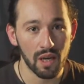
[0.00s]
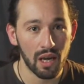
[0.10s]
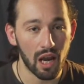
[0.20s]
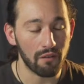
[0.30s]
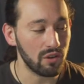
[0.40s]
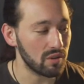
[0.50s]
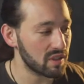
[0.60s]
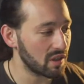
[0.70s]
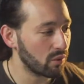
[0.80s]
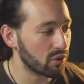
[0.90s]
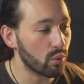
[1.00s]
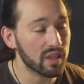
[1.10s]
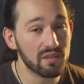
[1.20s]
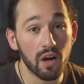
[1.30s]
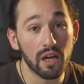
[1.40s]
I've used it with
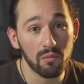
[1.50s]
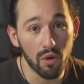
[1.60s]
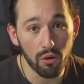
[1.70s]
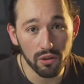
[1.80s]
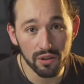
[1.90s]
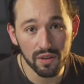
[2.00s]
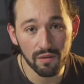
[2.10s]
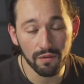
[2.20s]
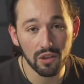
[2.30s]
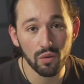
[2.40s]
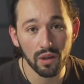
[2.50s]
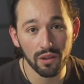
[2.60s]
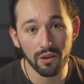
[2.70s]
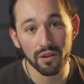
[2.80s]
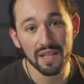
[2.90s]
Rezvani Motors featuring
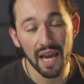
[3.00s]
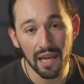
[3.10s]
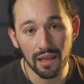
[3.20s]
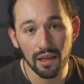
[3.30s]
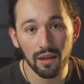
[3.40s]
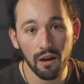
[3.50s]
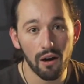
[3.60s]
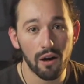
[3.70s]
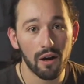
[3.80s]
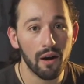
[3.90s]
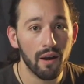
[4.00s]
their tank car.